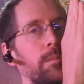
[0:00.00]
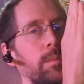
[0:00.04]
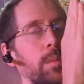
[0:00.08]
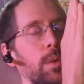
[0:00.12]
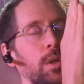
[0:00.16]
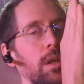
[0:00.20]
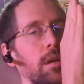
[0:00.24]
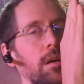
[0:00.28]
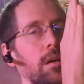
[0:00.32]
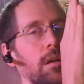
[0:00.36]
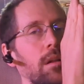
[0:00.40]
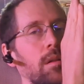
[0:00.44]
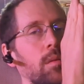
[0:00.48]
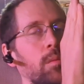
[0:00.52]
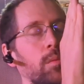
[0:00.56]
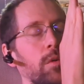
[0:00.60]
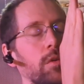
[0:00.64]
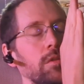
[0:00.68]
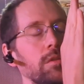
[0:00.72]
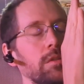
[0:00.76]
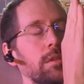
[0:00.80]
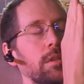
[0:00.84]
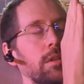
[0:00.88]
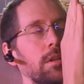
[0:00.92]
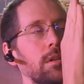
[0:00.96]
PL,
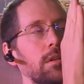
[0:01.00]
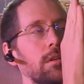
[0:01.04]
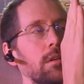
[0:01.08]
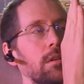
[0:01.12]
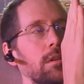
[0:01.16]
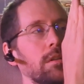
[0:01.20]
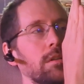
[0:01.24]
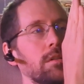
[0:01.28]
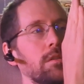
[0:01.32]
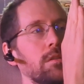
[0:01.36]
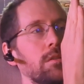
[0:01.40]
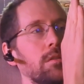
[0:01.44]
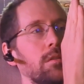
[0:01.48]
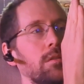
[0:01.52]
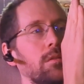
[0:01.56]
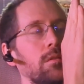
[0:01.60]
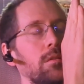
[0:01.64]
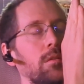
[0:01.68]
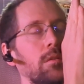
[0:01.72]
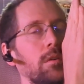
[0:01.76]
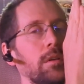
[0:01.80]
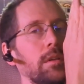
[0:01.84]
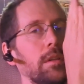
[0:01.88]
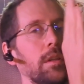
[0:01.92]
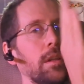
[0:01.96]
posterior
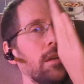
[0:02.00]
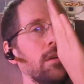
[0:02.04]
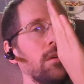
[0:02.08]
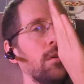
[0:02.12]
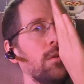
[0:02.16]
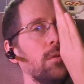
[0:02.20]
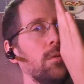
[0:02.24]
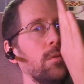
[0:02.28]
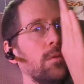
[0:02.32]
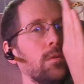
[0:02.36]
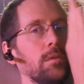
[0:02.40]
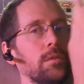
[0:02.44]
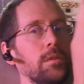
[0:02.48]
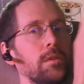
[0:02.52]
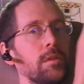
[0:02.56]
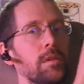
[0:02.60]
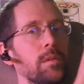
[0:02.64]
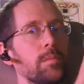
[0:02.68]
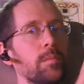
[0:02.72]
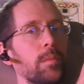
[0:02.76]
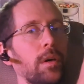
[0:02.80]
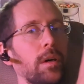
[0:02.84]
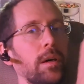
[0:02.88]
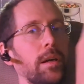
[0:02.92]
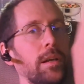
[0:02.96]
longitudinal, and they hold your
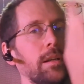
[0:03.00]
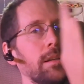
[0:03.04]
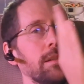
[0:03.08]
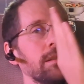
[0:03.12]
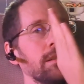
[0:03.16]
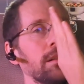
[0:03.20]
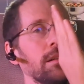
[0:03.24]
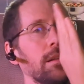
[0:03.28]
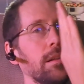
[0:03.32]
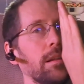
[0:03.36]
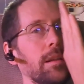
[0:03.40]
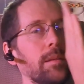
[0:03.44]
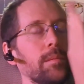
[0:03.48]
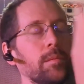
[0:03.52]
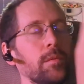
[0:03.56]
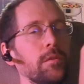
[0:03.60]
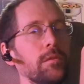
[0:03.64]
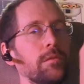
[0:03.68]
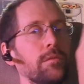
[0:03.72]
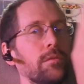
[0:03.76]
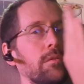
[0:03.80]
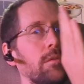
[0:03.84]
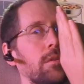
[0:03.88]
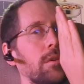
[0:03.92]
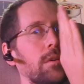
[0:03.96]
spine as it like moves
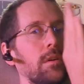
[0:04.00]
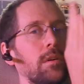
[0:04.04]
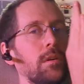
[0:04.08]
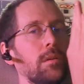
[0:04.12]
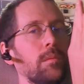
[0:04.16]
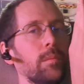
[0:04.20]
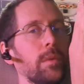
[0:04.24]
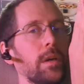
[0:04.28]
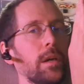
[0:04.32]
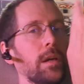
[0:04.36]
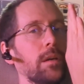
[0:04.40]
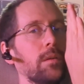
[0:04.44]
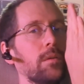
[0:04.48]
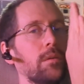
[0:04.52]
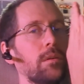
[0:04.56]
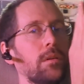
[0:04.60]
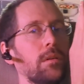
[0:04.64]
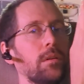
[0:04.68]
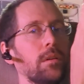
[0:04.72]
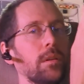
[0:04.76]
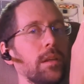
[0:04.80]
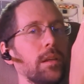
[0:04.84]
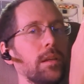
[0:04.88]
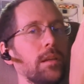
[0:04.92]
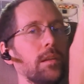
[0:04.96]
forward and backward
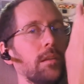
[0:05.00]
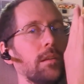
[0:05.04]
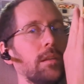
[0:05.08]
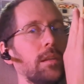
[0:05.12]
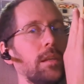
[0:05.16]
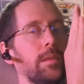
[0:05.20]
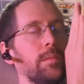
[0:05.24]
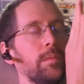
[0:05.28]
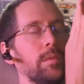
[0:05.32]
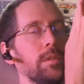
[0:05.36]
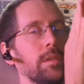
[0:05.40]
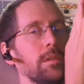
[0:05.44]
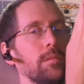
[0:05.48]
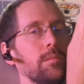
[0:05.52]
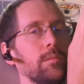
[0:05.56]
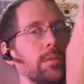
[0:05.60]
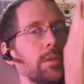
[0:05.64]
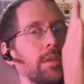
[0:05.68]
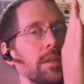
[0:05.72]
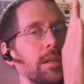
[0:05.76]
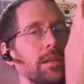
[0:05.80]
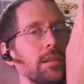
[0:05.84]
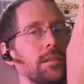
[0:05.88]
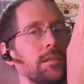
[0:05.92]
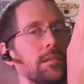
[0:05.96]
and like keeps it in
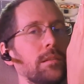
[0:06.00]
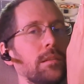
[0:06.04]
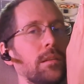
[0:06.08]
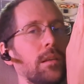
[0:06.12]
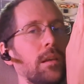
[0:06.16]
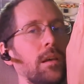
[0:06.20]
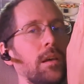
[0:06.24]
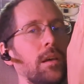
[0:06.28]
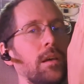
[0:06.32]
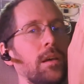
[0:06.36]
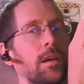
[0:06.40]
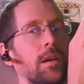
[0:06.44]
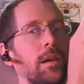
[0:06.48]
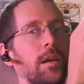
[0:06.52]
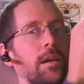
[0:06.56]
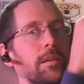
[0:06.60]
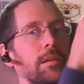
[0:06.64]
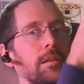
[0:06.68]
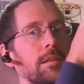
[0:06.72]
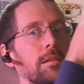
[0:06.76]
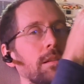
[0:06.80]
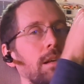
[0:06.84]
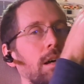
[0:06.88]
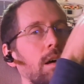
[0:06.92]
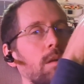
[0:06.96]
place. And the
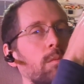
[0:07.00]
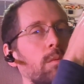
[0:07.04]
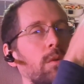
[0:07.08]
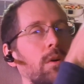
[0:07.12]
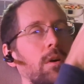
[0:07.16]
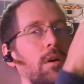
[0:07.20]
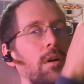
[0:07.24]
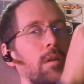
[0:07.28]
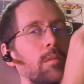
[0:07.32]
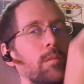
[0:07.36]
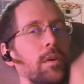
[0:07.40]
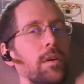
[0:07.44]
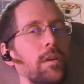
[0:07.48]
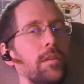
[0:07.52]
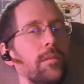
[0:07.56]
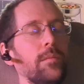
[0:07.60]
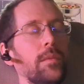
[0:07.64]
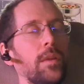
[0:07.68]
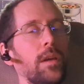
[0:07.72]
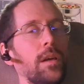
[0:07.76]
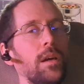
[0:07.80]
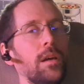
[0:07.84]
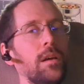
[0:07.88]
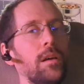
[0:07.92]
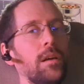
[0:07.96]
top part of my
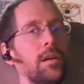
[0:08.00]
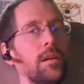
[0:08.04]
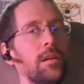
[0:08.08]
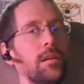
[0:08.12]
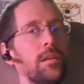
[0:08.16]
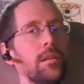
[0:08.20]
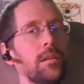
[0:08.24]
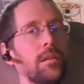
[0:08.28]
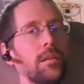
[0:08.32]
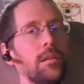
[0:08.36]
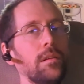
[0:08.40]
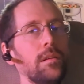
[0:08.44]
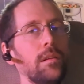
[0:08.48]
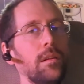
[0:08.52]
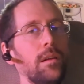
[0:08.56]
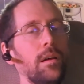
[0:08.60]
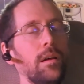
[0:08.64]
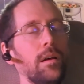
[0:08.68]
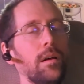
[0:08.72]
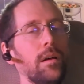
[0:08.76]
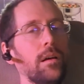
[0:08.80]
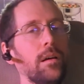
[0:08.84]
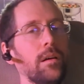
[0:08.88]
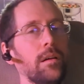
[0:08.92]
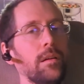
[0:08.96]

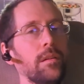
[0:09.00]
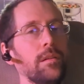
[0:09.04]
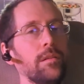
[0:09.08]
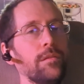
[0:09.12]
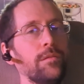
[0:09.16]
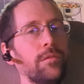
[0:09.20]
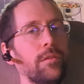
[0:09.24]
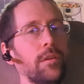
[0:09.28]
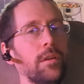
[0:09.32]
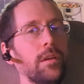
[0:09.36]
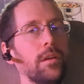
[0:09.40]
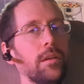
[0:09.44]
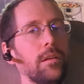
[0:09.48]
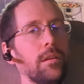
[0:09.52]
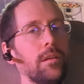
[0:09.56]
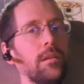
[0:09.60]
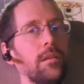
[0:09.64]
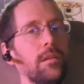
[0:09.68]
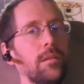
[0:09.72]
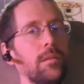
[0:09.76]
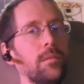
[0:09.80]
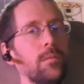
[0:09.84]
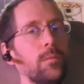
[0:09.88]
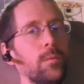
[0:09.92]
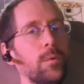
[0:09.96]
the front
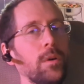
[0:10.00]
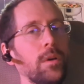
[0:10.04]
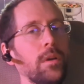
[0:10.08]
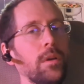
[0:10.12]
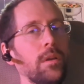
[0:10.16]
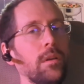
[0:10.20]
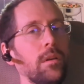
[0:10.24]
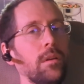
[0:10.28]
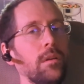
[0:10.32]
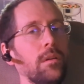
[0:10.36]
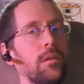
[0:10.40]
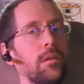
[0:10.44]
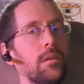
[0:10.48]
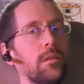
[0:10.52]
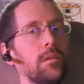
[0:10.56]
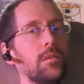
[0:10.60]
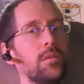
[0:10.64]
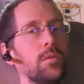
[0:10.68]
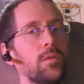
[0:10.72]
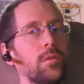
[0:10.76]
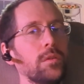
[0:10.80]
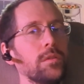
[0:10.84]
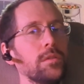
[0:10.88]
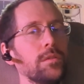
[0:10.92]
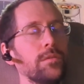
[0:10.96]
one
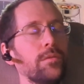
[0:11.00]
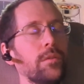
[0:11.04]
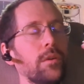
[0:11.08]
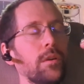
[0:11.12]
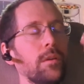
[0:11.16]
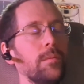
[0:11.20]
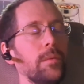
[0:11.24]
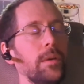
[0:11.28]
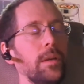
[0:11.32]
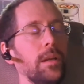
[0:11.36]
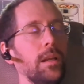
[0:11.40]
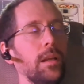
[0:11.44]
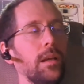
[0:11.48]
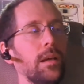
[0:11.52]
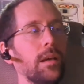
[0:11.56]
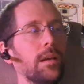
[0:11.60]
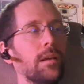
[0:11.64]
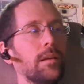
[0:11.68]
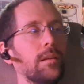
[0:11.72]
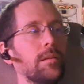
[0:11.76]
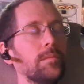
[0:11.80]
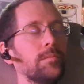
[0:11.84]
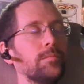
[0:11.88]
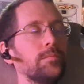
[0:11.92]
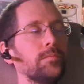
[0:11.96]
towards the front of my neck,
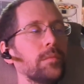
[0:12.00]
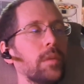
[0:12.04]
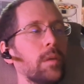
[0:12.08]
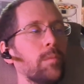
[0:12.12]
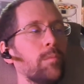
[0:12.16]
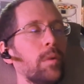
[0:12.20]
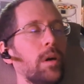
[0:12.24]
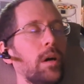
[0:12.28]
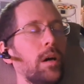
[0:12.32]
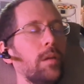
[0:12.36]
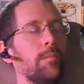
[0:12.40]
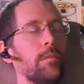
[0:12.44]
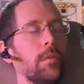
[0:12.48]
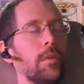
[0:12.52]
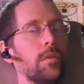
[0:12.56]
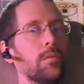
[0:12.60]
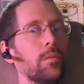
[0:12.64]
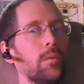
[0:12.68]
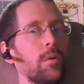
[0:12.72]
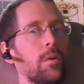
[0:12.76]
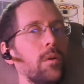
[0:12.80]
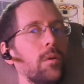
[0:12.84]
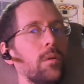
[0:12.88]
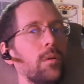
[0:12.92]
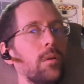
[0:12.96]
like behind my
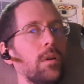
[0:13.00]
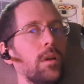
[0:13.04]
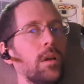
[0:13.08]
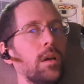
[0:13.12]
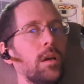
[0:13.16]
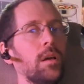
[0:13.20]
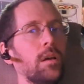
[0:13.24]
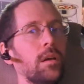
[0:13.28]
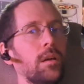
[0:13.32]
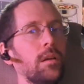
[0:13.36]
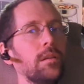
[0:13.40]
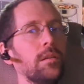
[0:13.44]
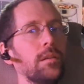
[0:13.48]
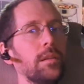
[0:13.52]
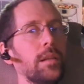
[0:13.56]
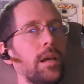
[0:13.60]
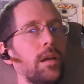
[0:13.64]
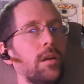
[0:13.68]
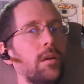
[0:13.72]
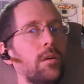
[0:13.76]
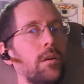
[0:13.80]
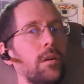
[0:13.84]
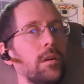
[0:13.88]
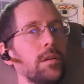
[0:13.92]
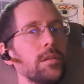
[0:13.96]
throat, that
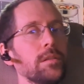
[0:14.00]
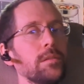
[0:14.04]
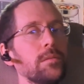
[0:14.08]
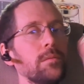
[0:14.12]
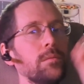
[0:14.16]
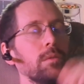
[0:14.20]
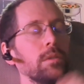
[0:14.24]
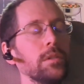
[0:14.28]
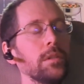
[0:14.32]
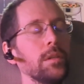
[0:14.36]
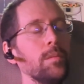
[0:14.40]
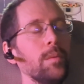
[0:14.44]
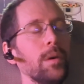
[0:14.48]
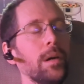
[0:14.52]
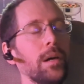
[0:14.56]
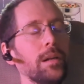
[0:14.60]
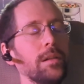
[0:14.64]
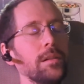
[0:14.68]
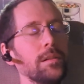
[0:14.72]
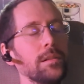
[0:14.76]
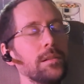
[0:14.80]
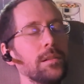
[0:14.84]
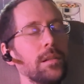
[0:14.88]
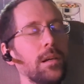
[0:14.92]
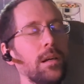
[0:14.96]
hurts really bad at
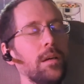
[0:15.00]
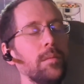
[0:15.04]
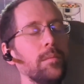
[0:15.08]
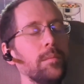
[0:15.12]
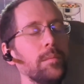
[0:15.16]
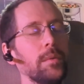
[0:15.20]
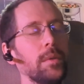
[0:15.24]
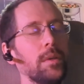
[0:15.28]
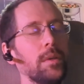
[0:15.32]
the top.